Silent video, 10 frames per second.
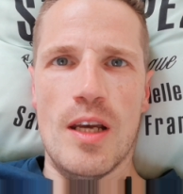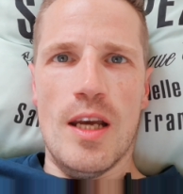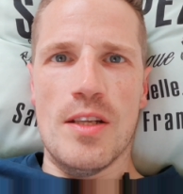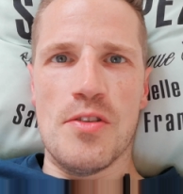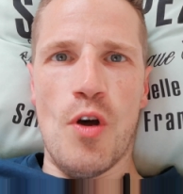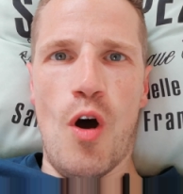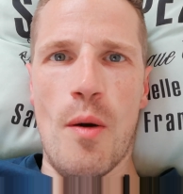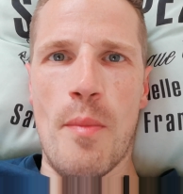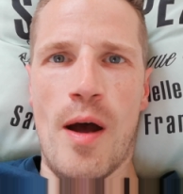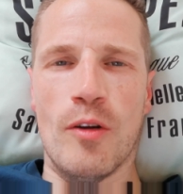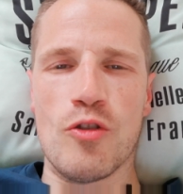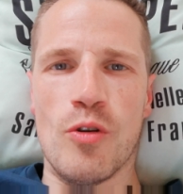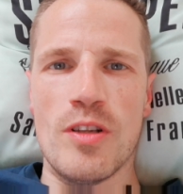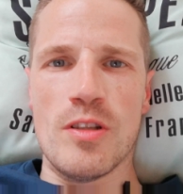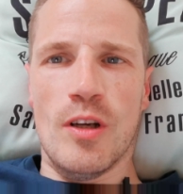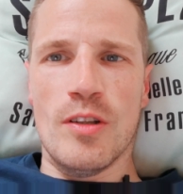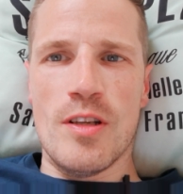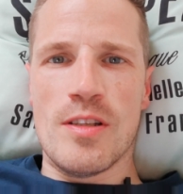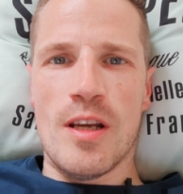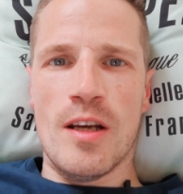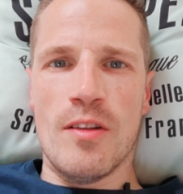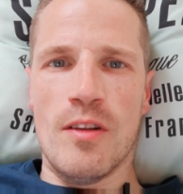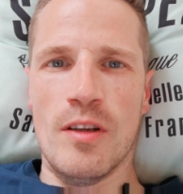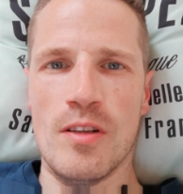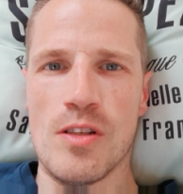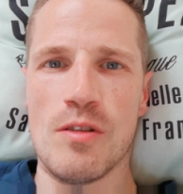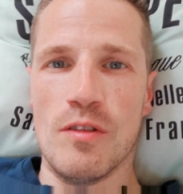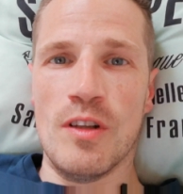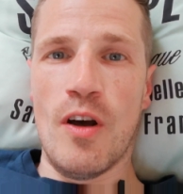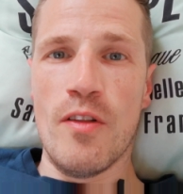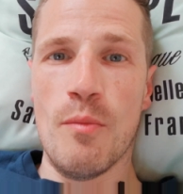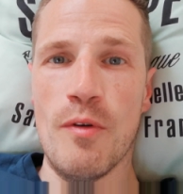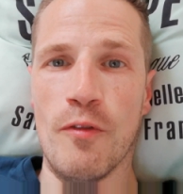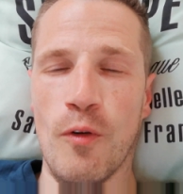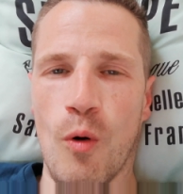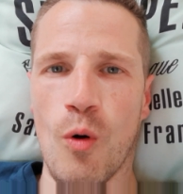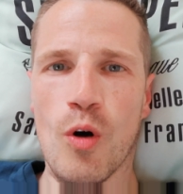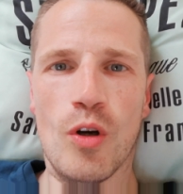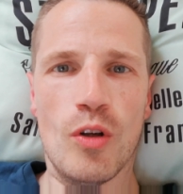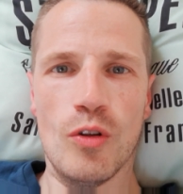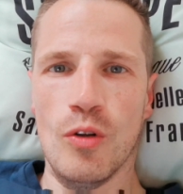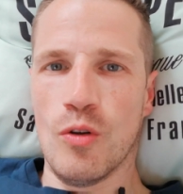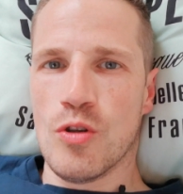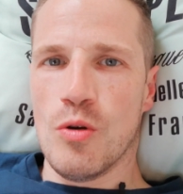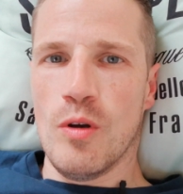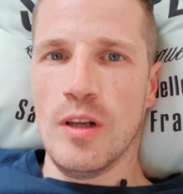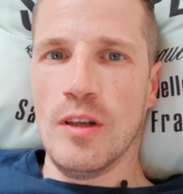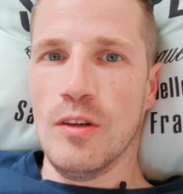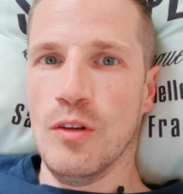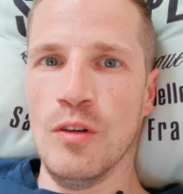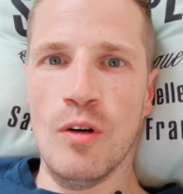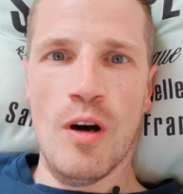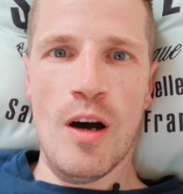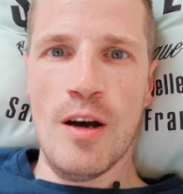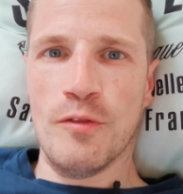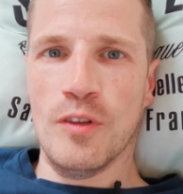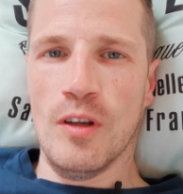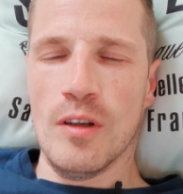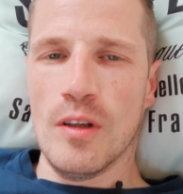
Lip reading: It's not about trying to understand things, neither before, nor during, nor after.